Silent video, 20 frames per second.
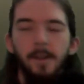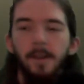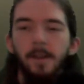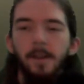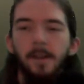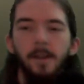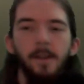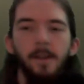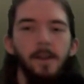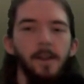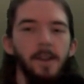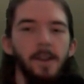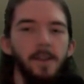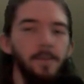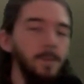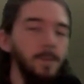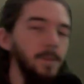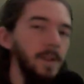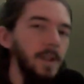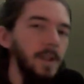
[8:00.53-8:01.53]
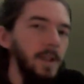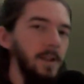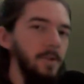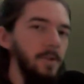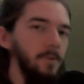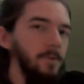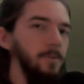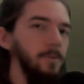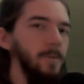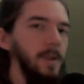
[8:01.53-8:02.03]
If you're playing in a
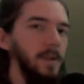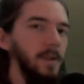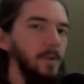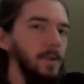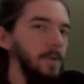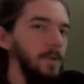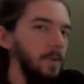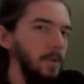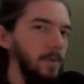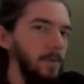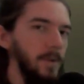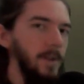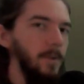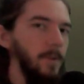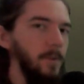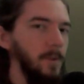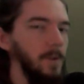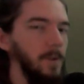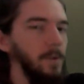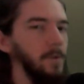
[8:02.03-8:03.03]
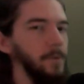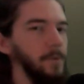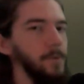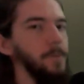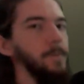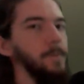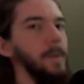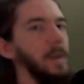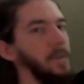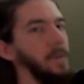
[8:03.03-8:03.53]
group and you know no one else in your group
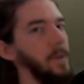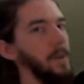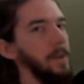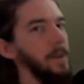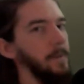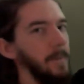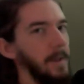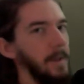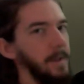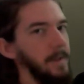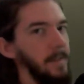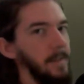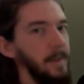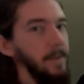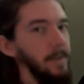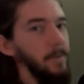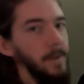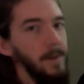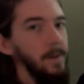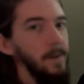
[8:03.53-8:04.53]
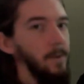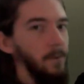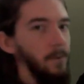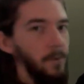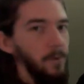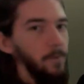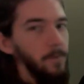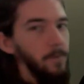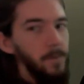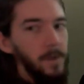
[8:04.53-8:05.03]
has an armband, then you can also
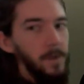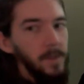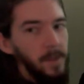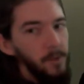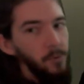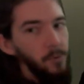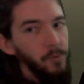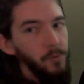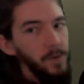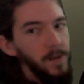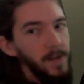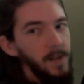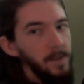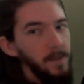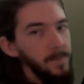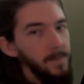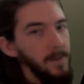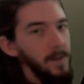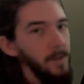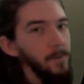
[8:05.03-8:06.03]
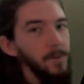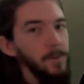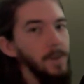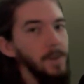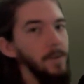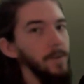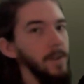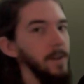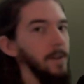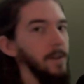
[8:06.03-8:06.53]
freely shoot at anybody you see with
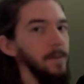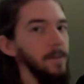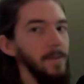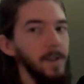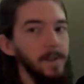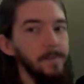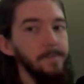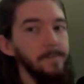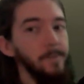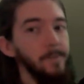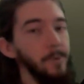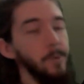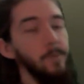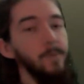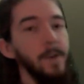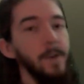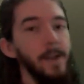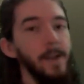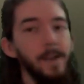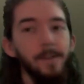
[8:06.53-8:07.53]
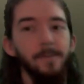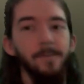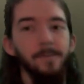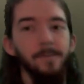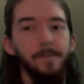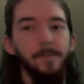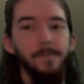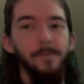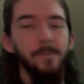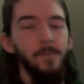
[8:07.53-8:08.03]
an armband, which is why I don't
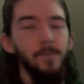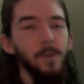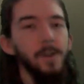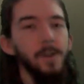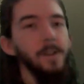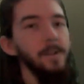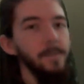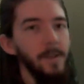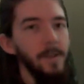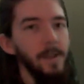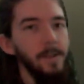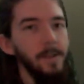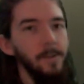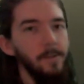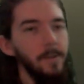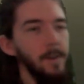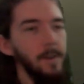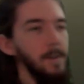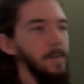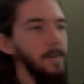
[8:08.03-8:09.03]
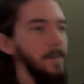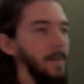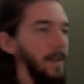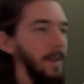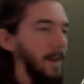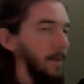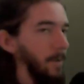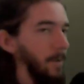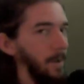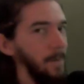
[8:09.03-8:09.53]
run armbands. And I
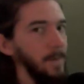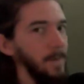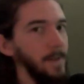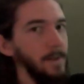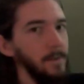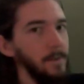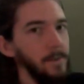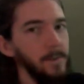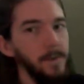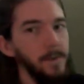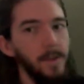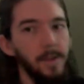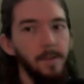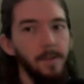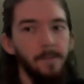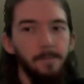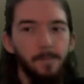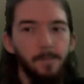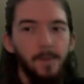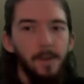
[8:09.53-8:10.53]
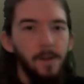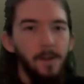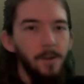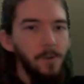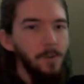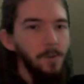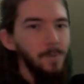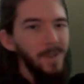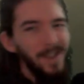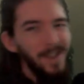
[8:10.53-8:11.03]
recommend you don't either. Also
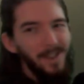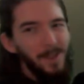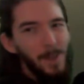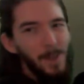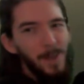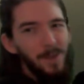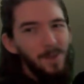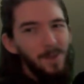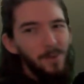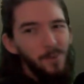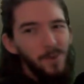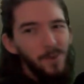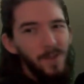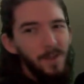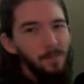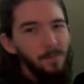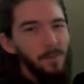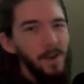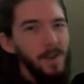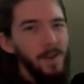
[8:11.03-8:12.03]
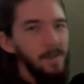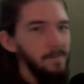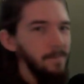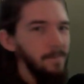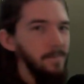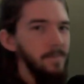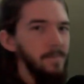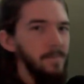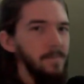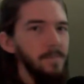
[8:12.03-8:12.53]
because this is really bright,
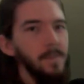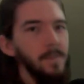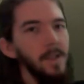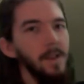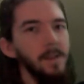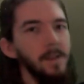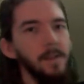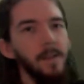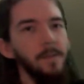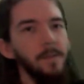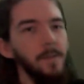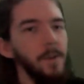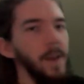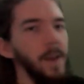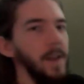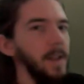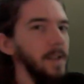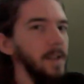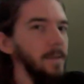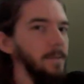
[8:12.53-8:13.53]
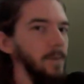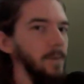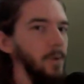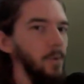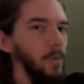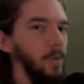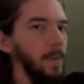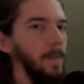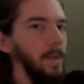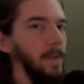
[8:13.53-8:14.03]
and if you're hiding in a bush with
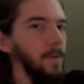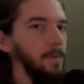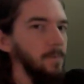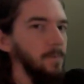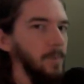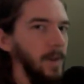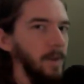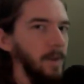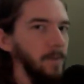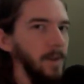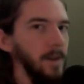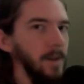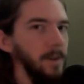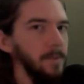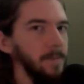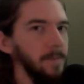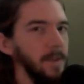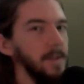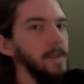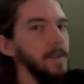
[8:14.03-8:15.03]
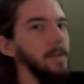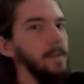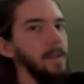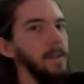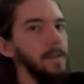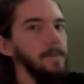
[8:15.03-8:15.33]
a big old bright red armband, then,